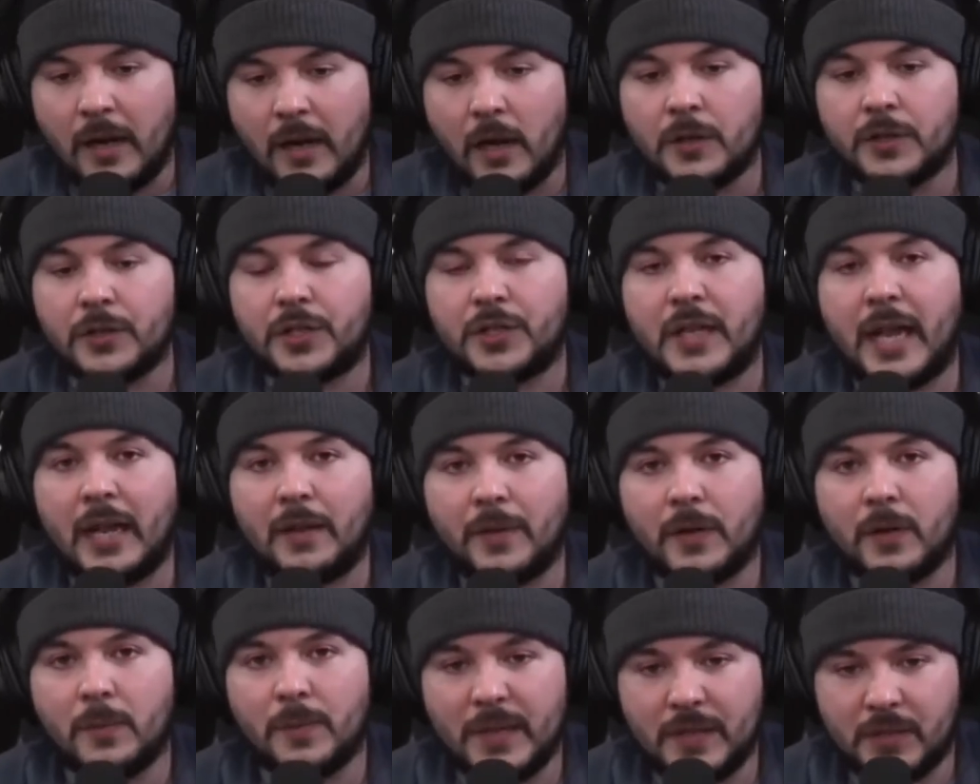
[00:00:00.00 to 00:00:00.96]
I understand
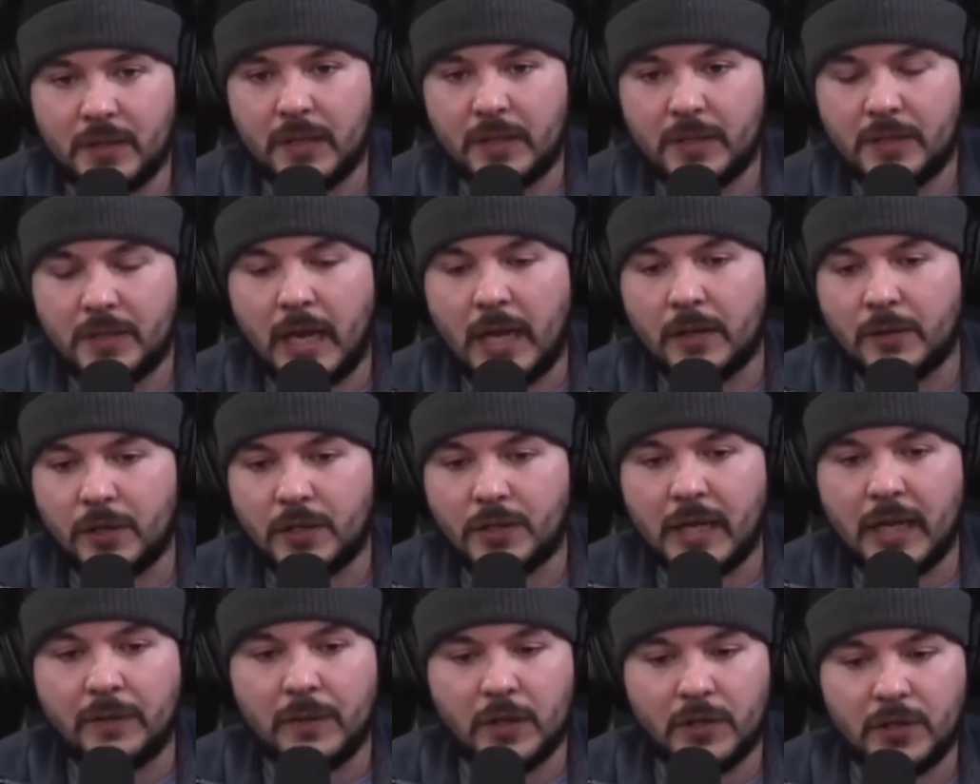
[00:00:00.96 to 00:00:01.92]
they're a business. I
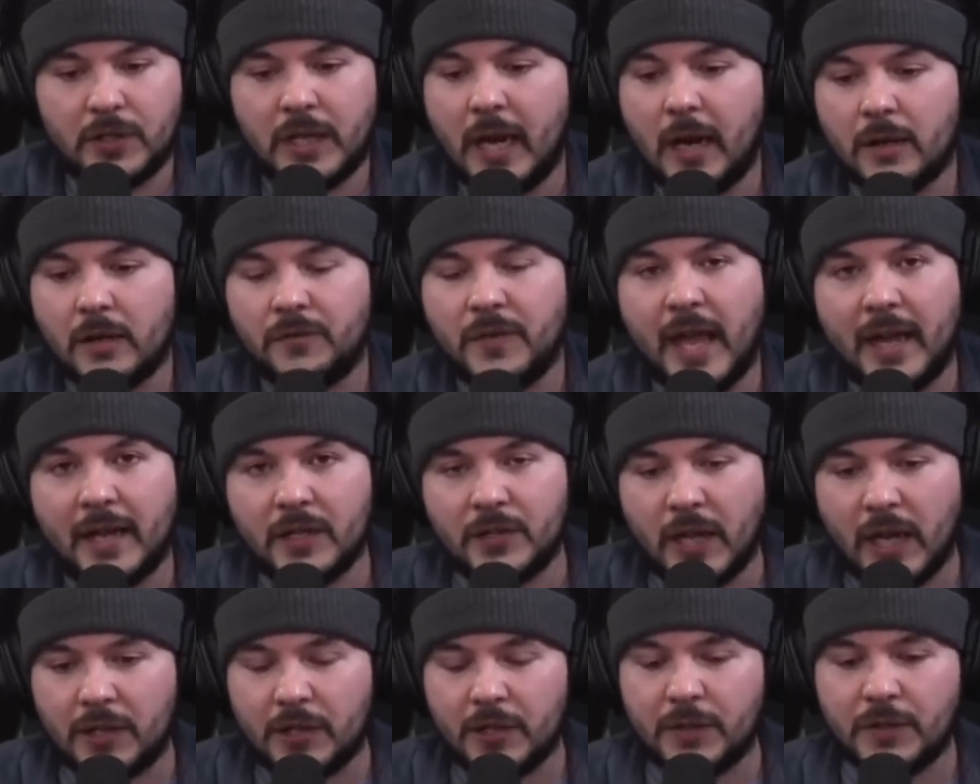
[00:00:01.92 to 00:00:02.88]
understand they're scared of the
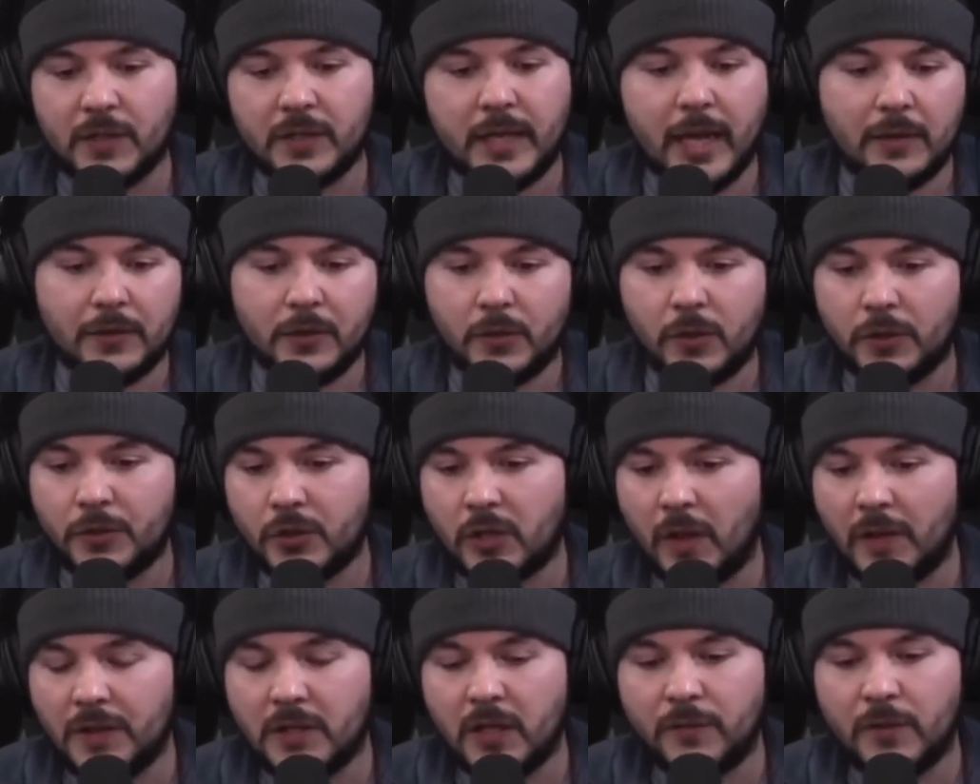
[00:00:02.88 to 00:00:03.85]
accusations and cancel culture and
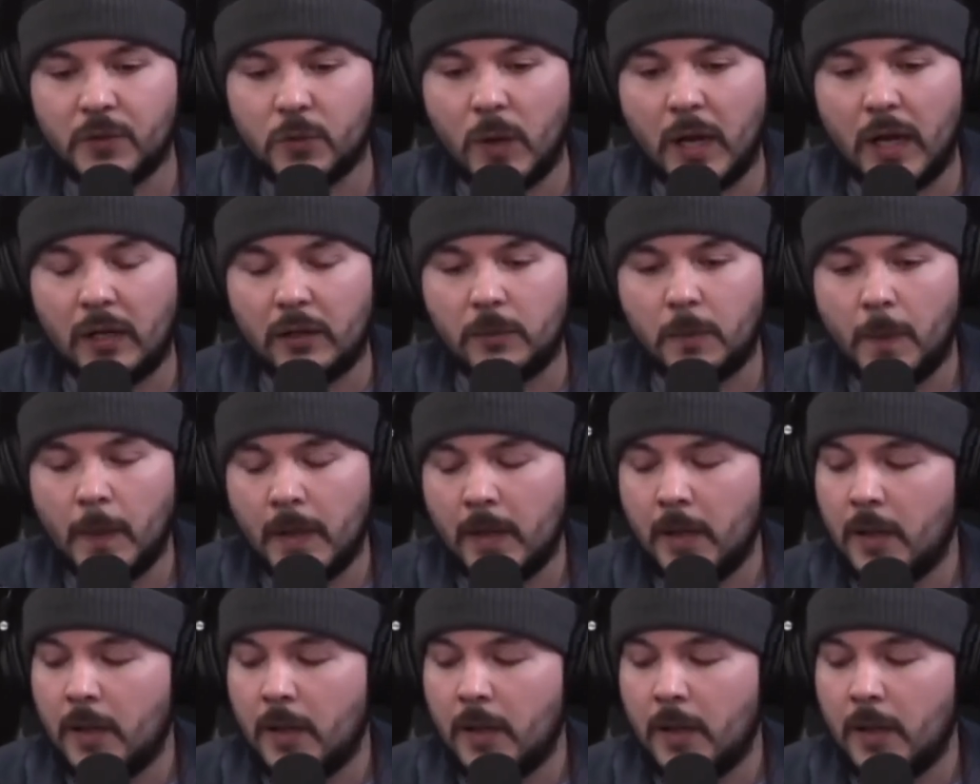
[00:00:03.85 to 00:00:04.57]
all that stuff as well.